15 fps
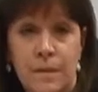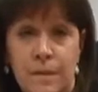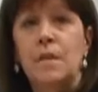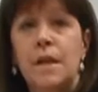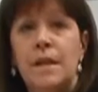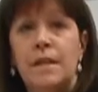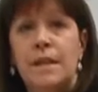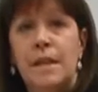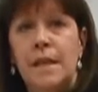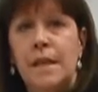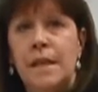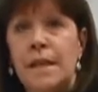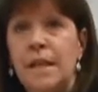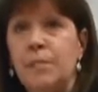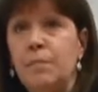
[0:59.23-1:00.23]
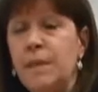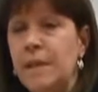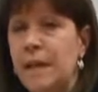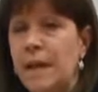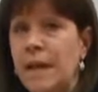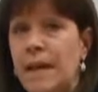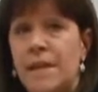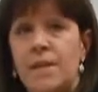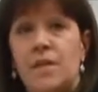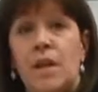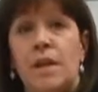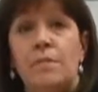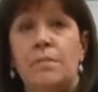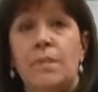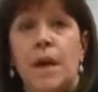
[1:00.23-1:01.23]
That the EPA has
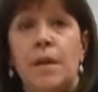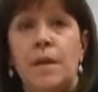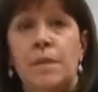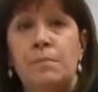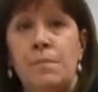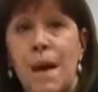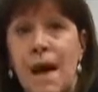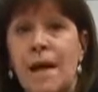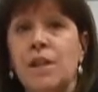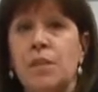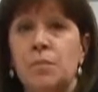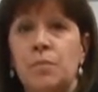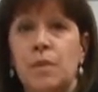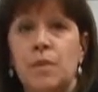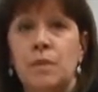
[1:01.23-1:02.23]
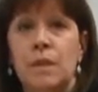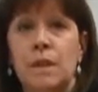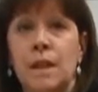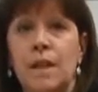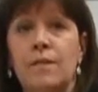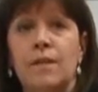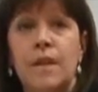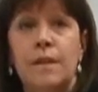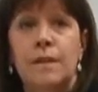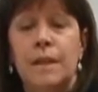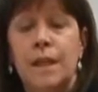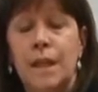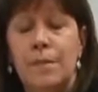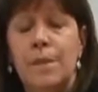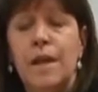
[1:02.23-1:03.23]
a maximal
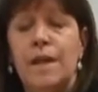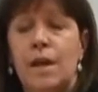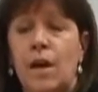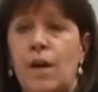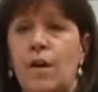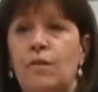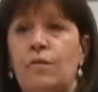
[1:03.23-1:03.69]
limit of